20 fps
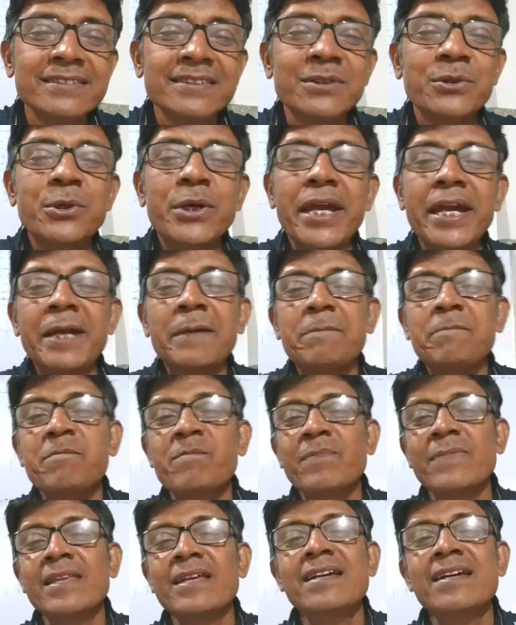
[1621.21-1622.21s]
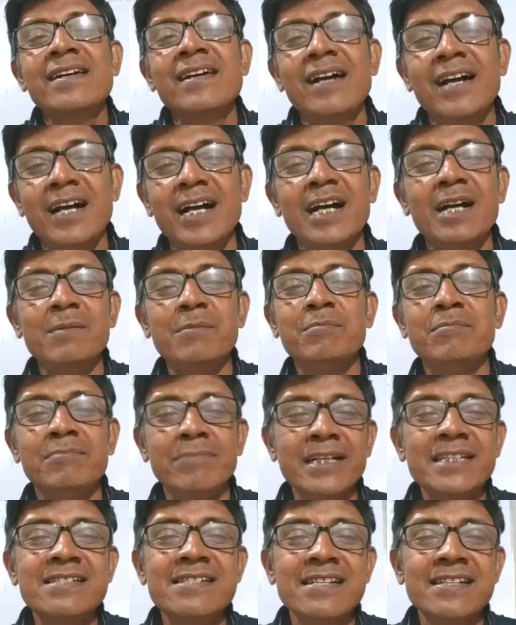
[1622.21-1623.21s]
Okay,
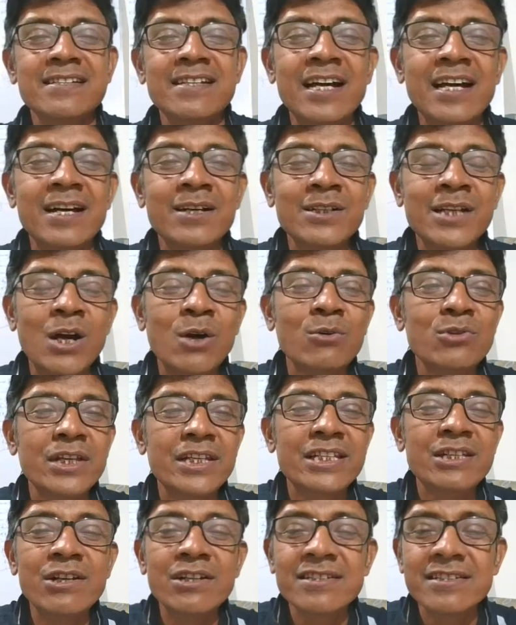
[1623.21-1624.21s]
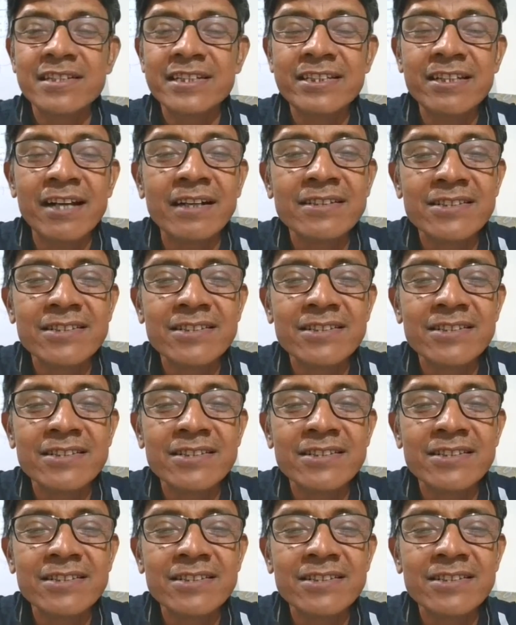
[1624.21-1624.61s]
but now the young